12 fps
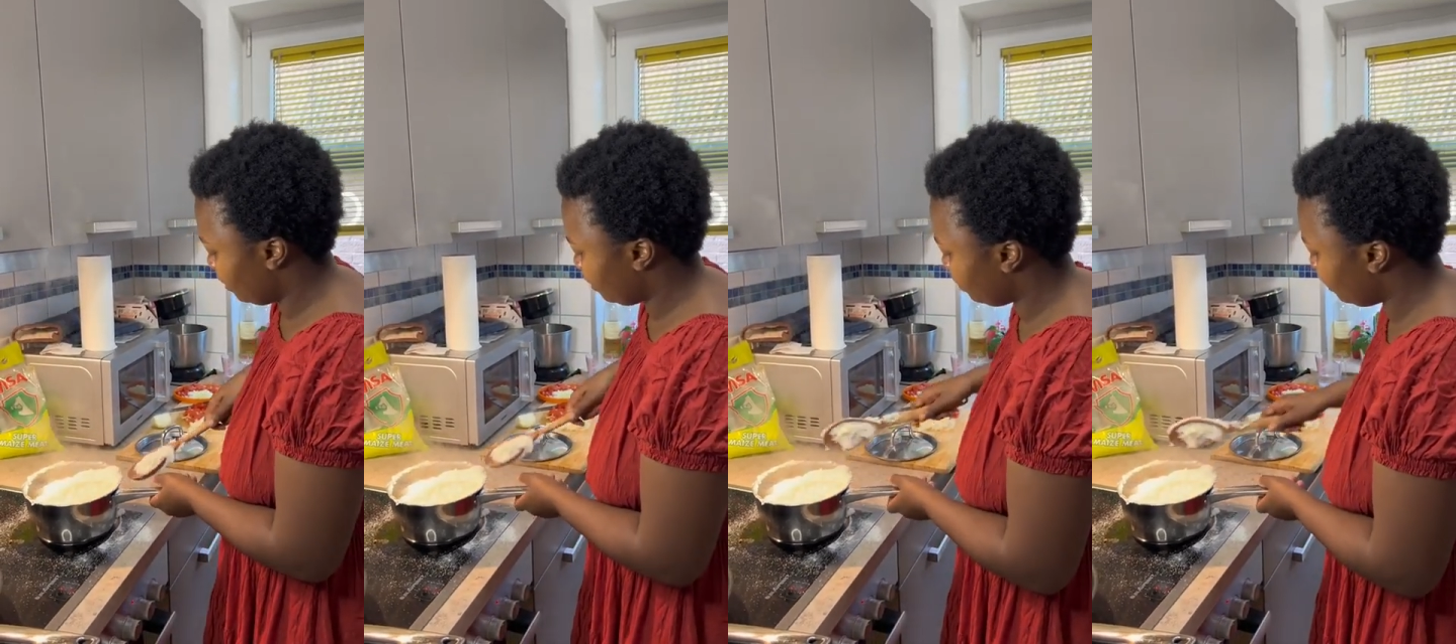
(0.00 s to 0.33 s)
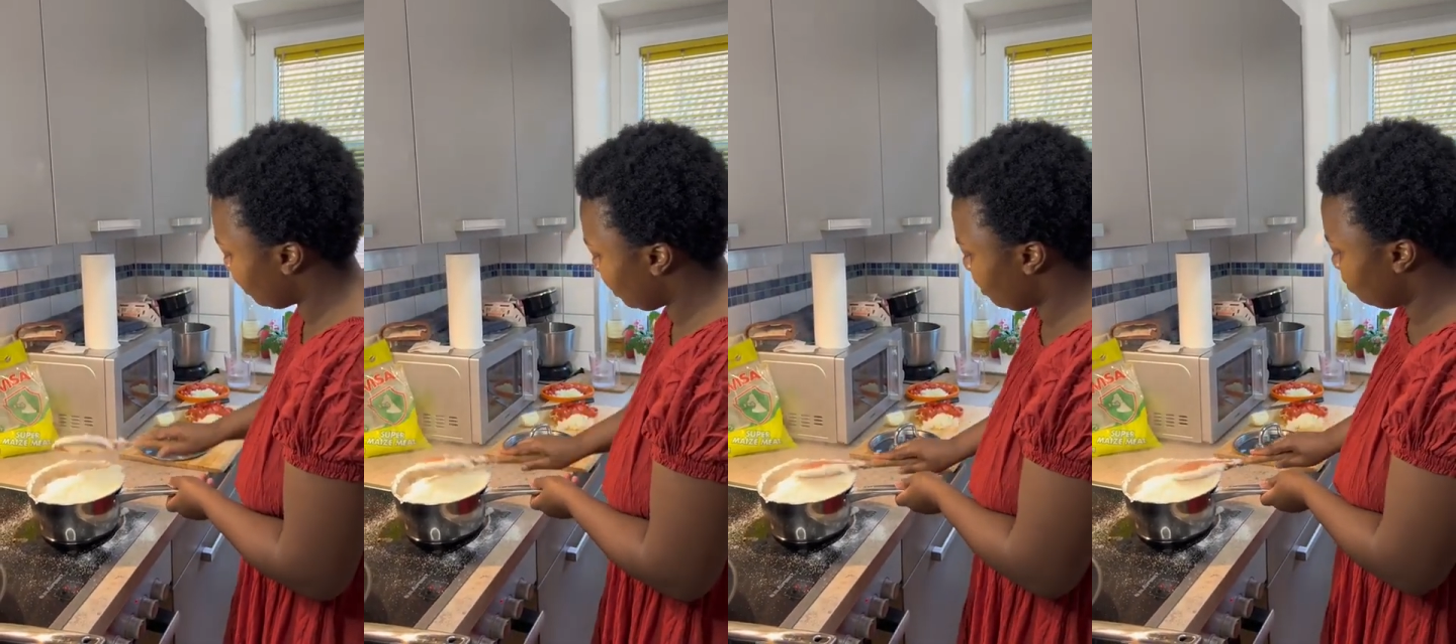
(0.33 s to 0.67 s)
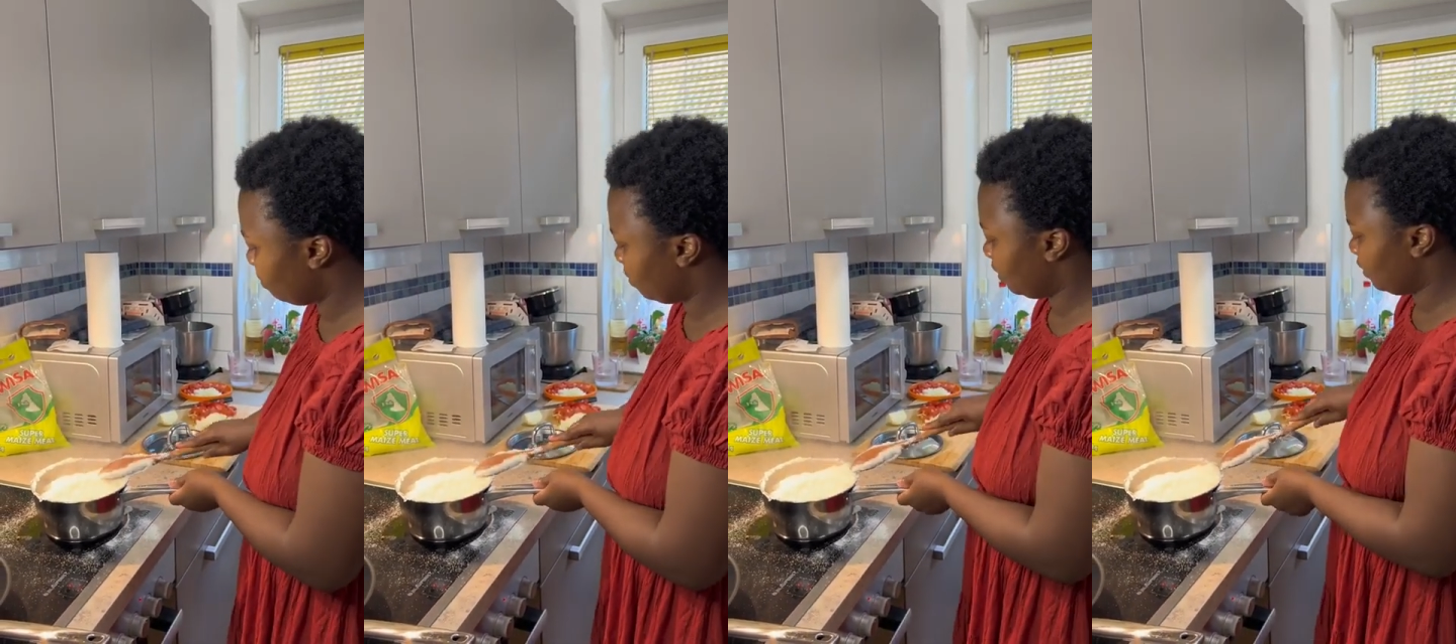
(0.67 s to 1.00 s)
the same,
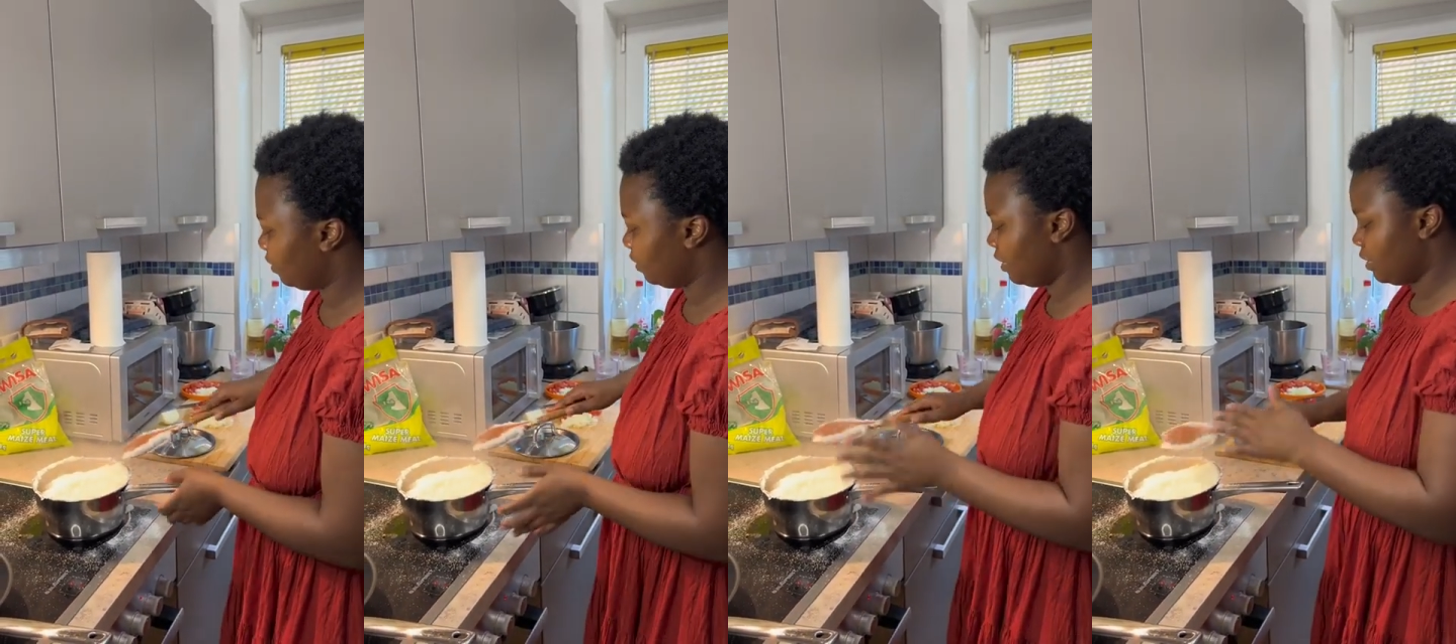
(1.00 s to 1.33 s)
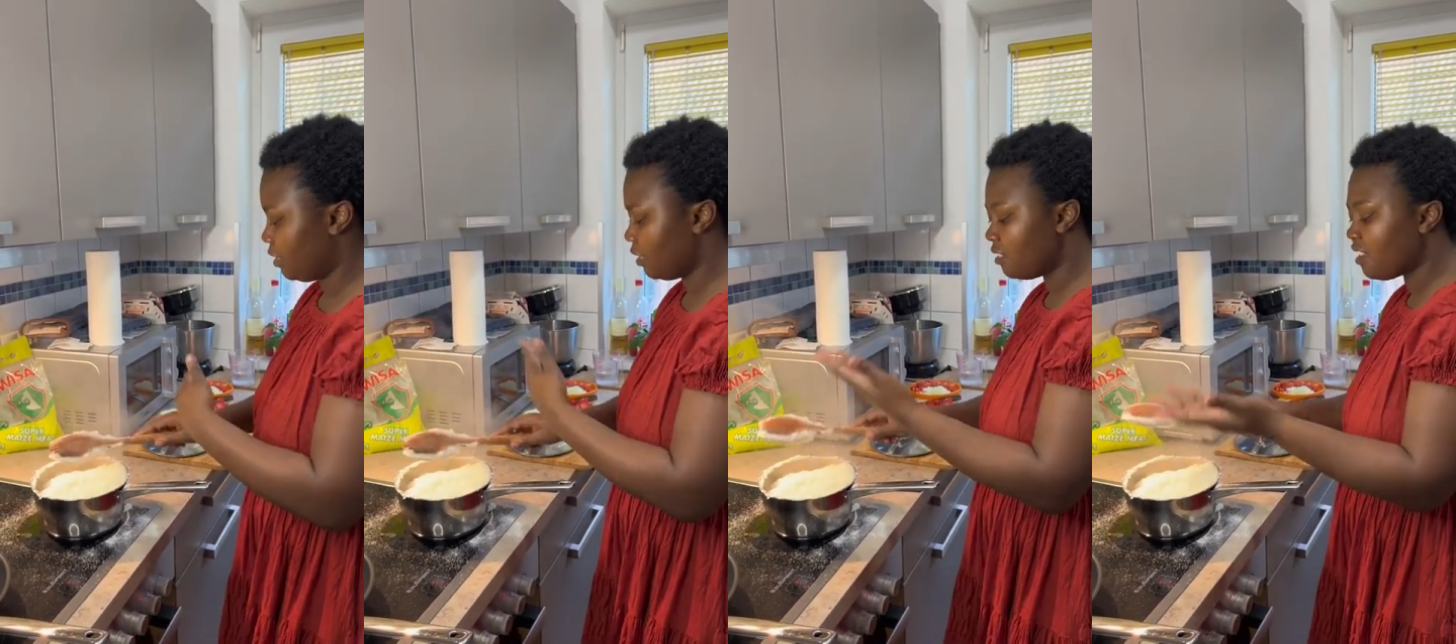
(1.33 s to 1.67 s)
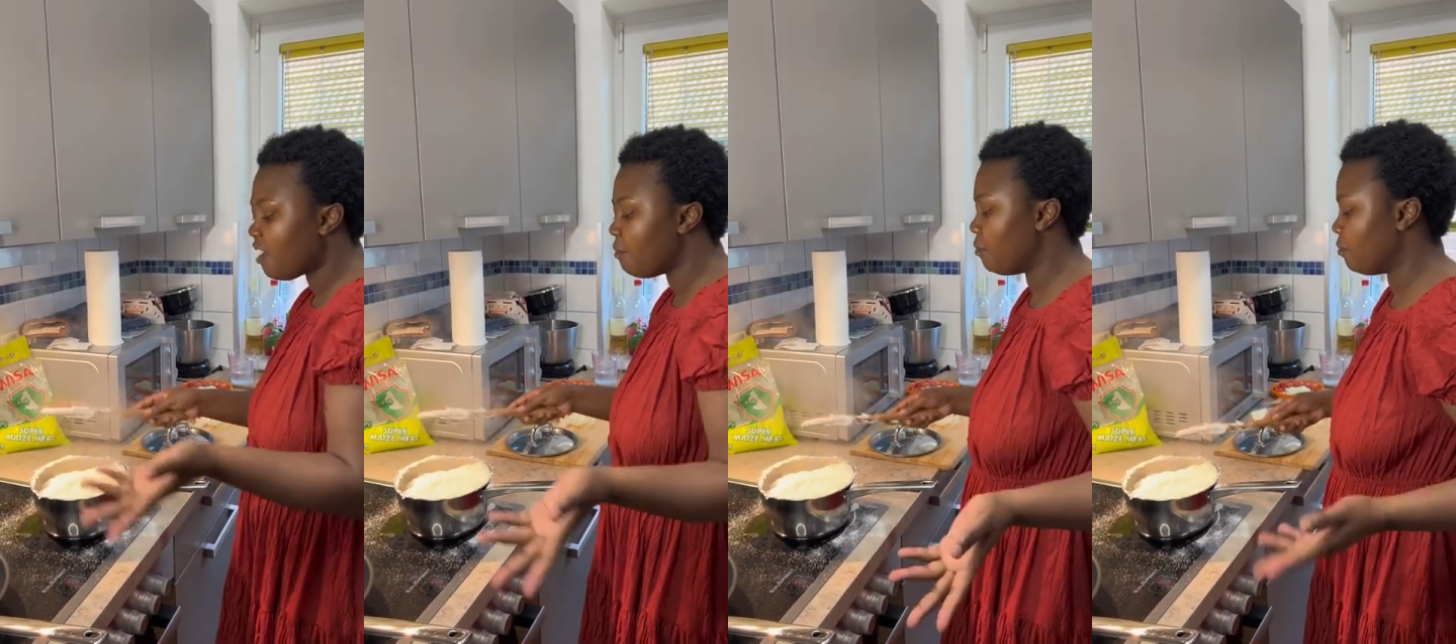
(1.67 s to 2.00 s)
but it's the
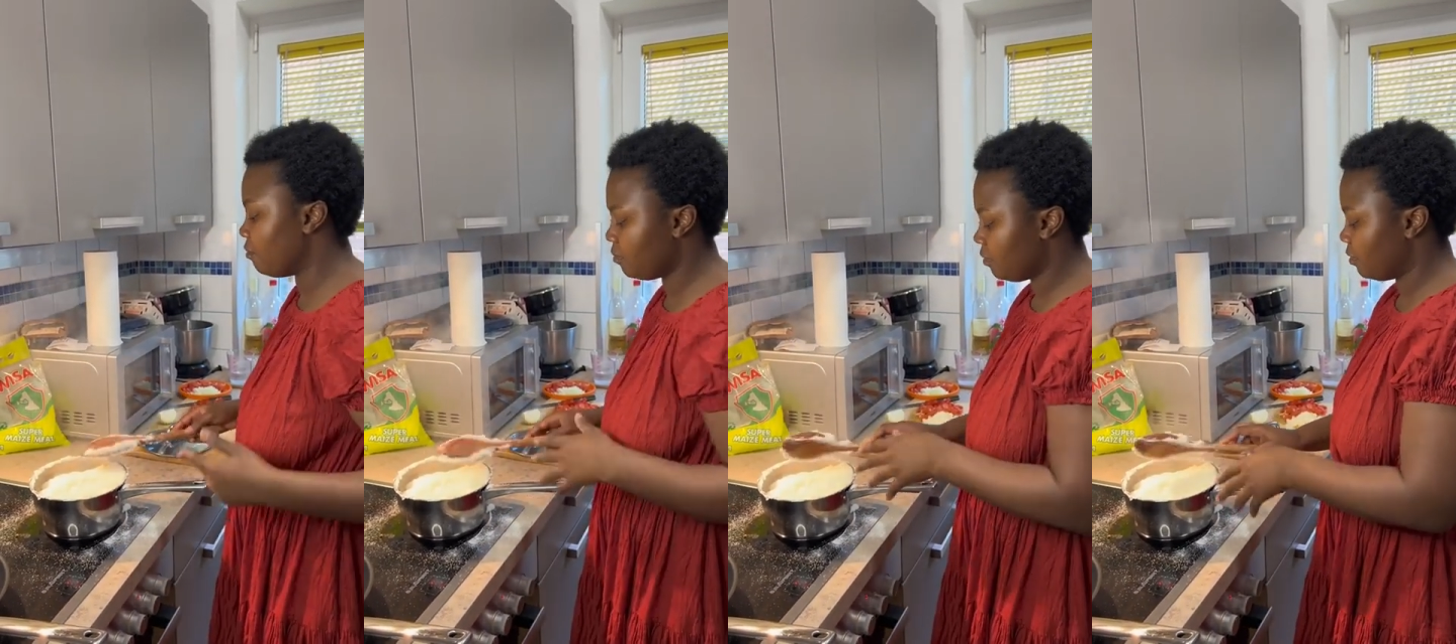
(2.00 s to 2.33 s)
same